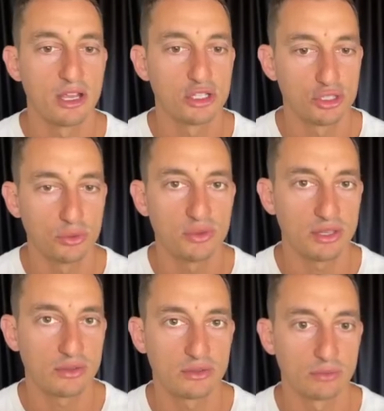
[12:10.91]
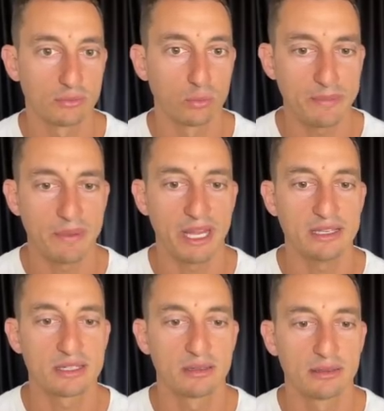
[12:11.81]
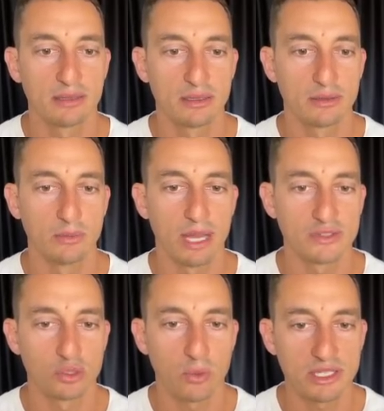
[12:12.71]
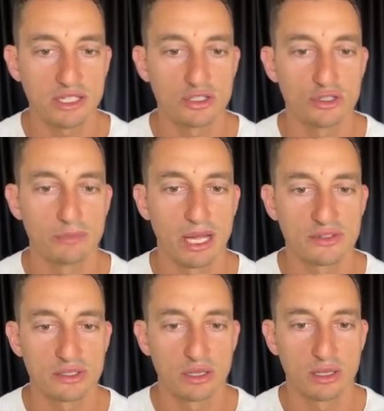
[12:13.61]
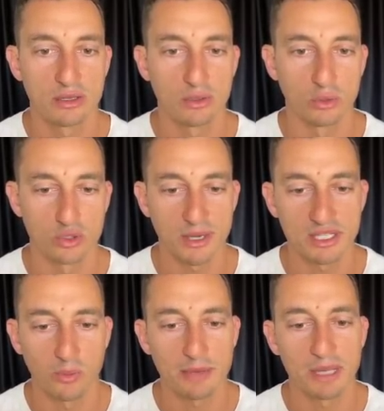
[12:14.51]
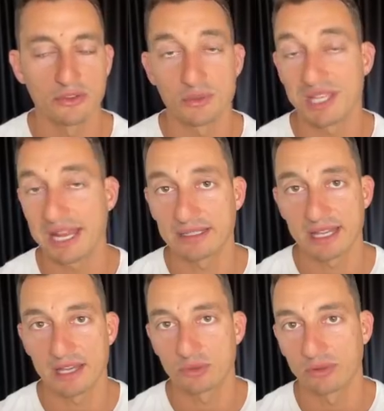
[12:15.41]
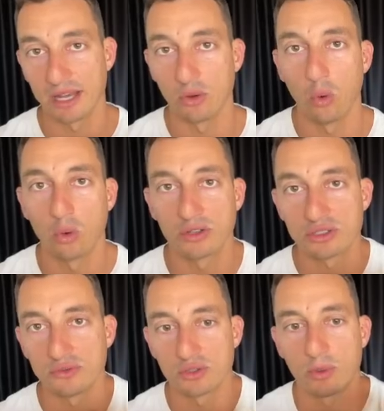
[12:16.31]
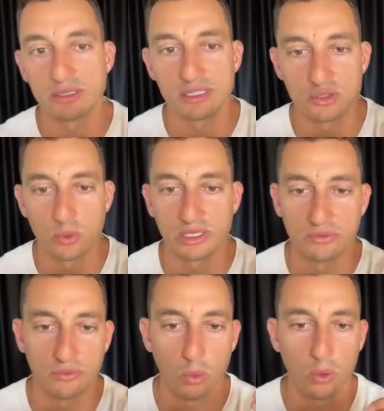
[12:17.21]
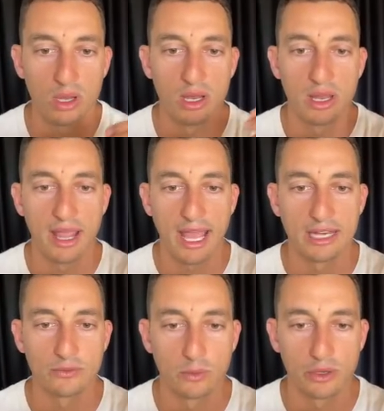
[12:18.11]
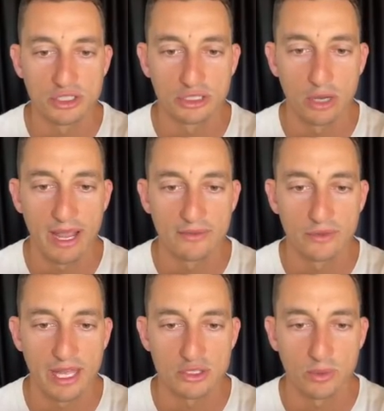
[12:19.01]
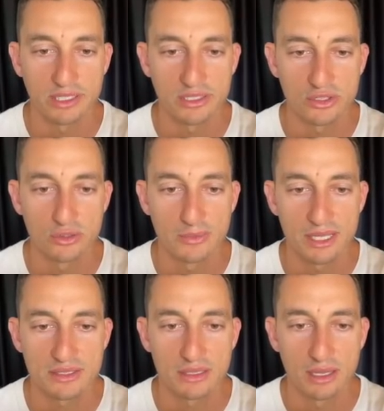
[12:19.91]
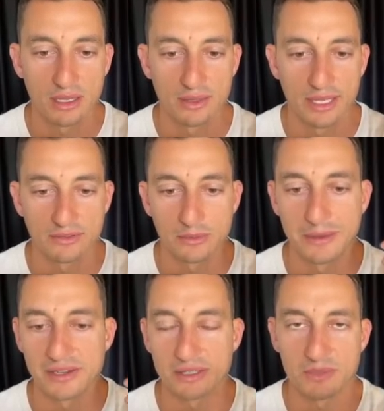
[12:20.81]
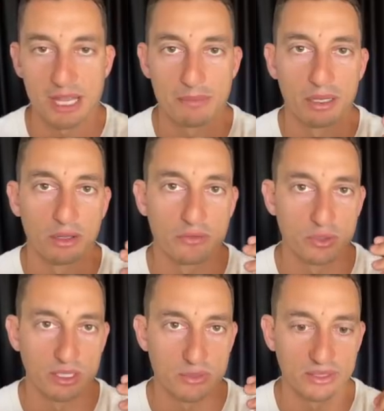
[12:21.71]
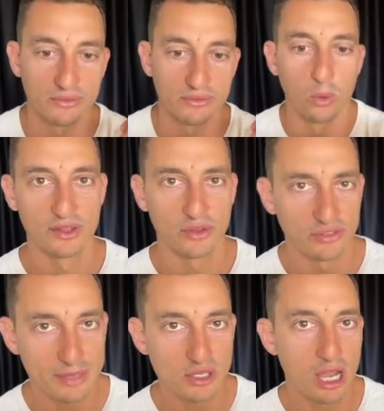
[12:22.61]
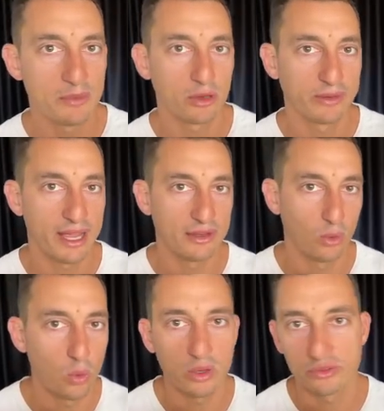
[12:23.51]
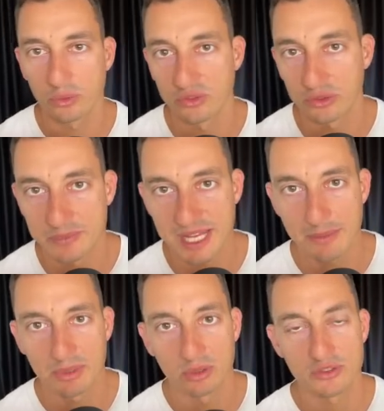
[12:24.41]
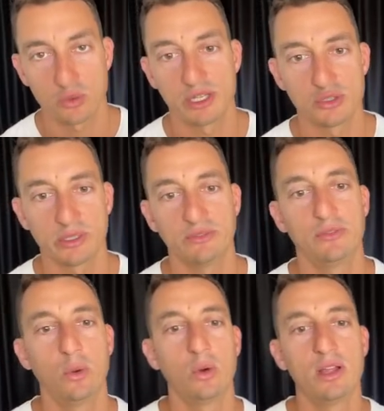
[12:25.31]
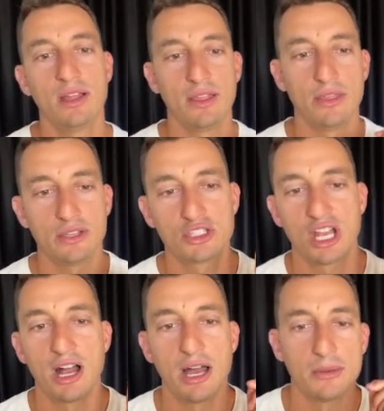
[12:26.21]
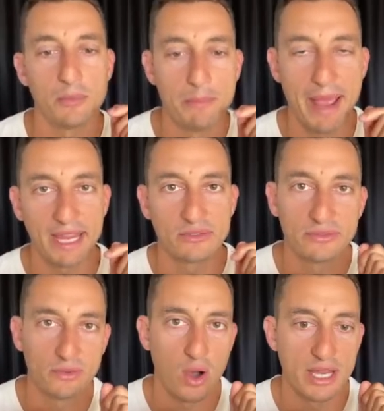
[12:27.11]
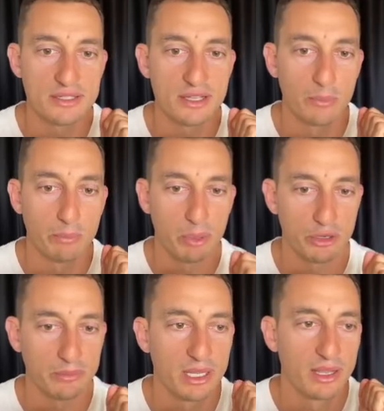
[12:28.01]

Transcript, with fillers: Should this repeat, we have 22 months or 21 months would take us out to around August of 2024. And if we wanted to go out for that 22 months, then it's going to be around September of 2024. So sometime around August or September of 2024, this chart may find a bottom.